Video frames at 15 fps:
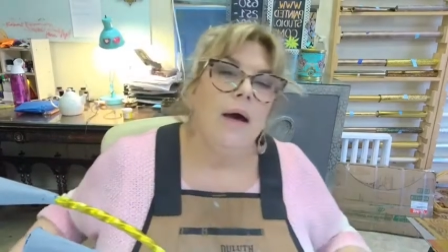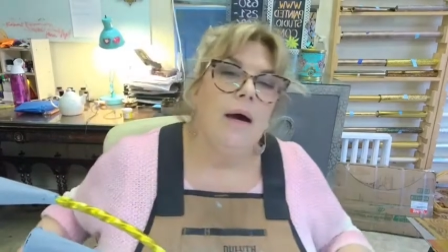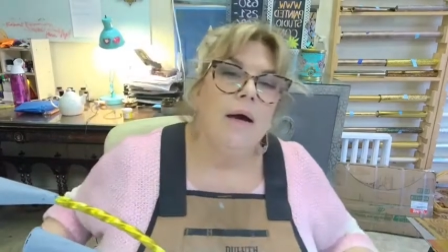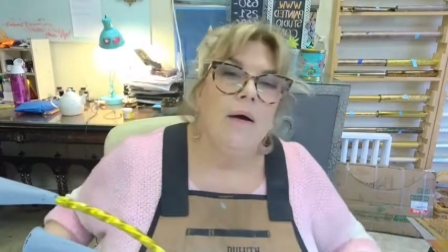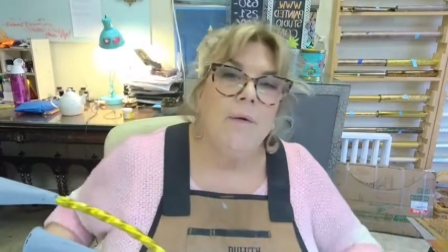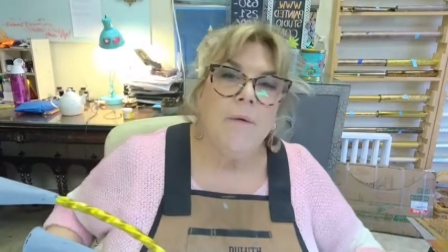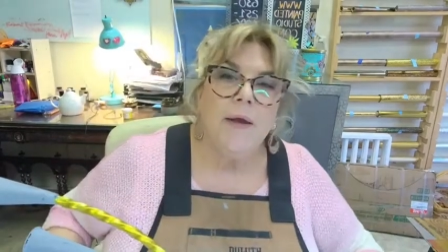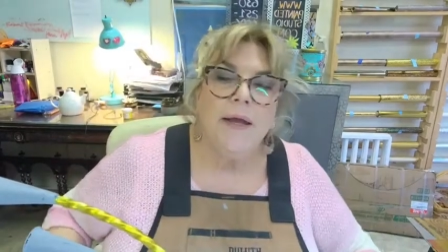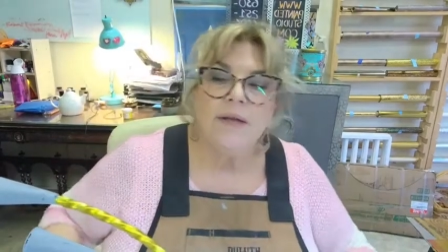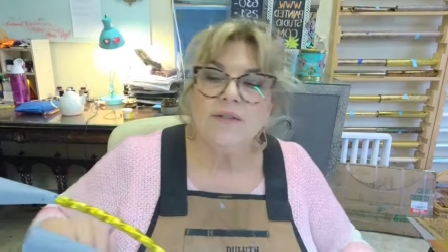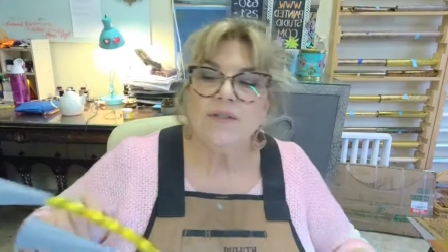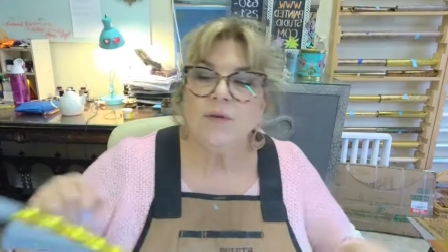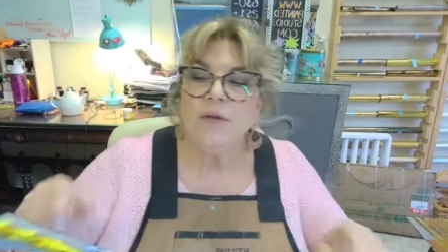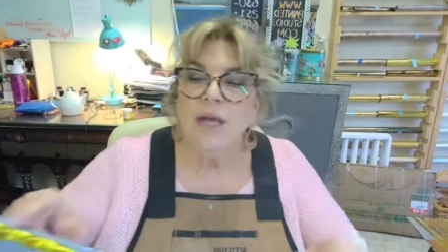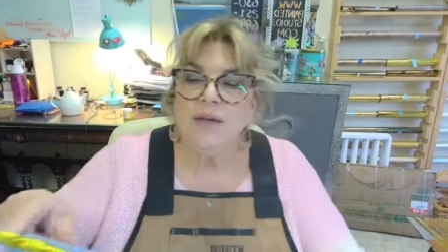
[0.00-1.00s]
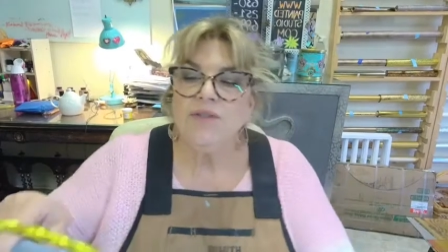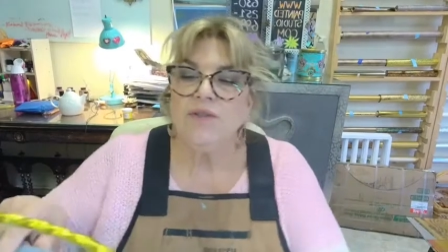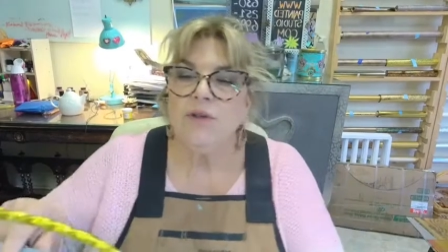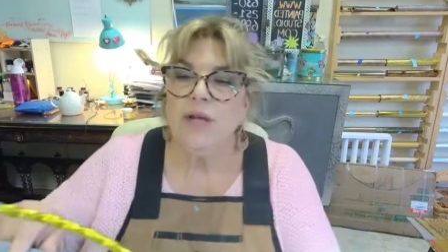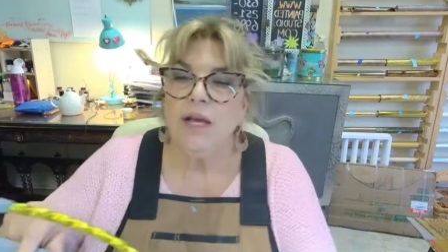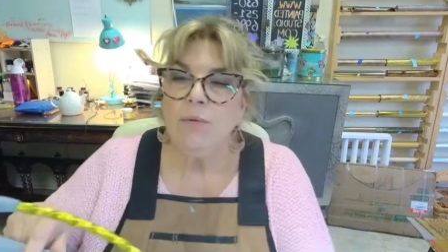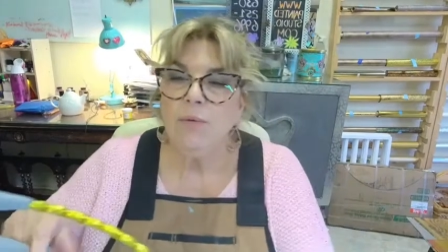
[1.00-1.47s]
All right, so
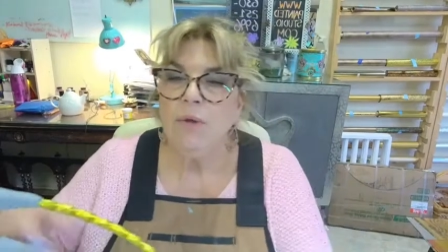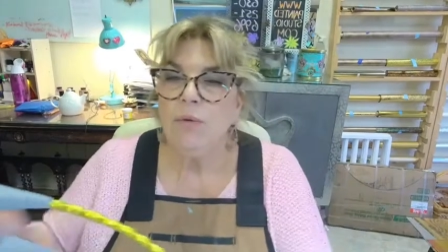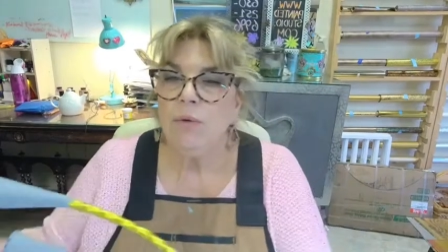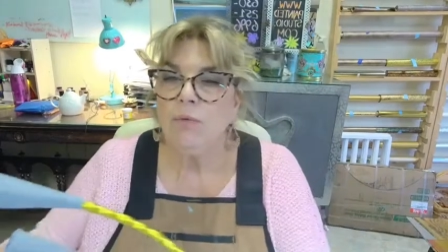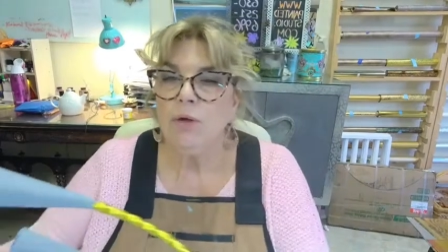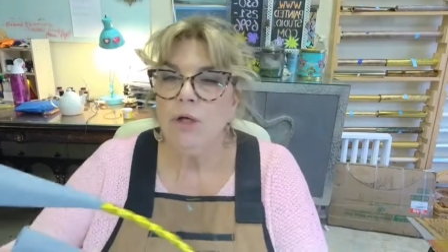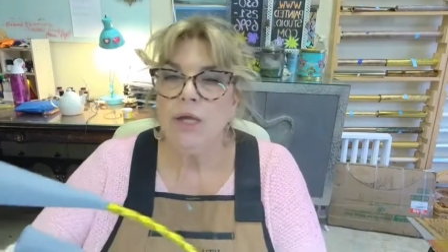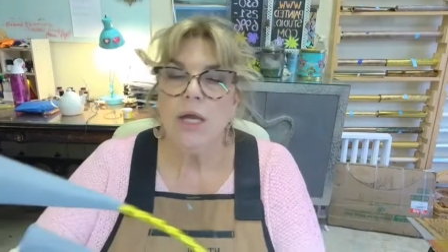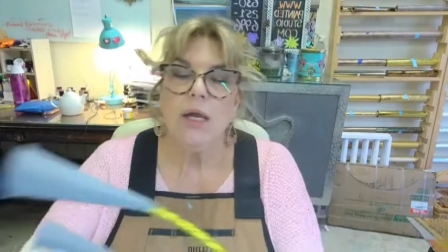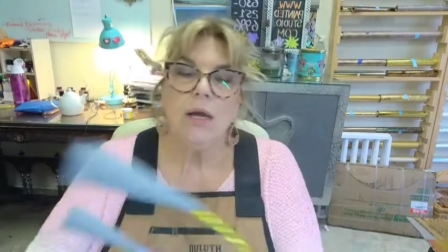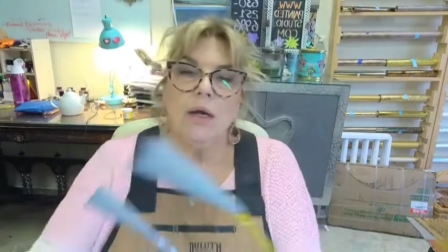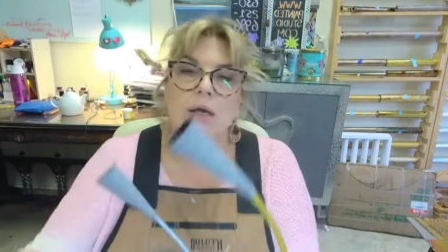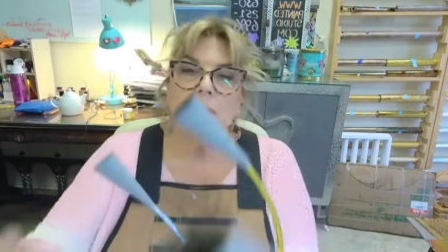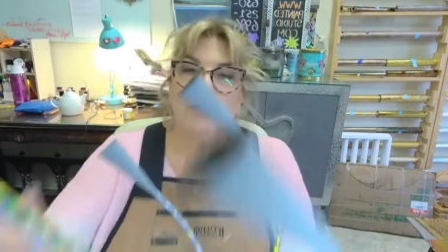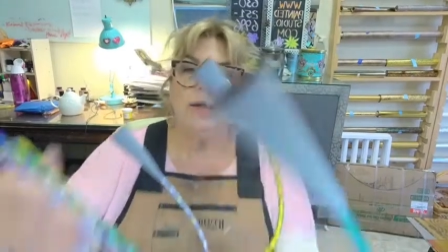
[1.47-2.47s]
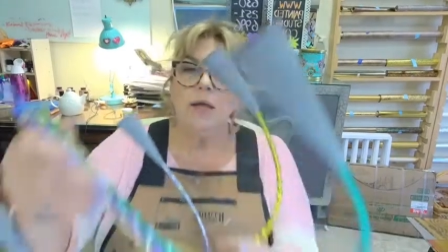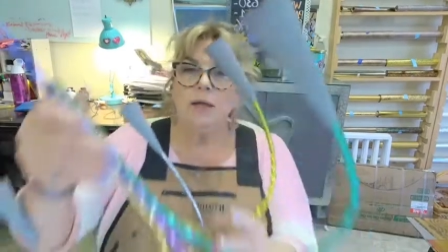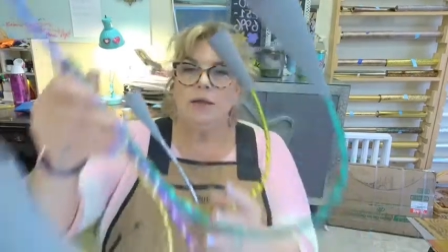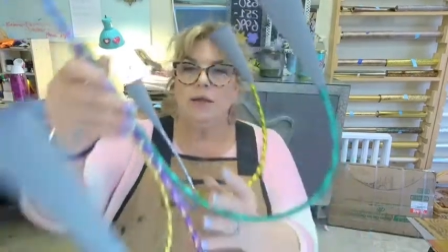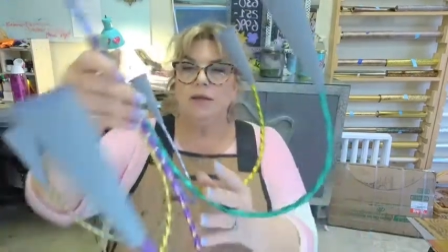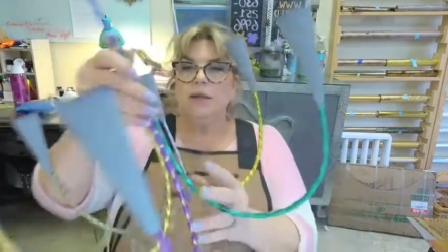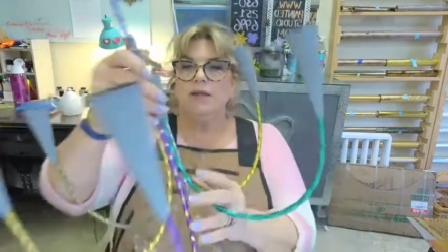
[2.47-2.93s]
yesterday we were working on
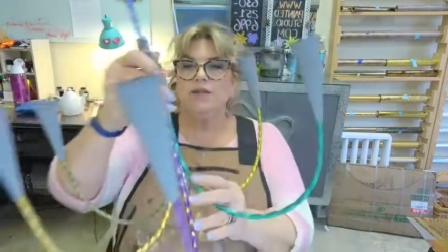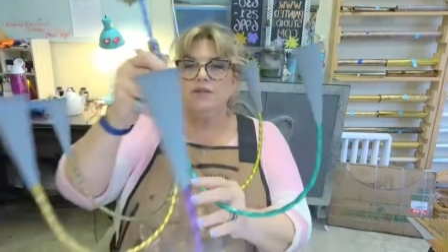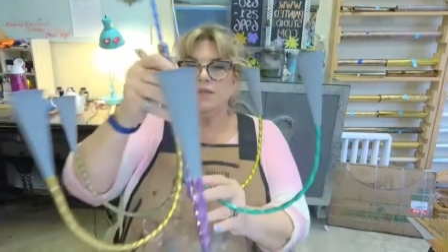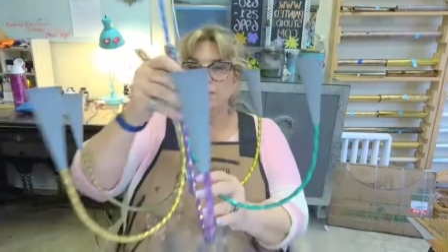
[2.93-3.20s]
this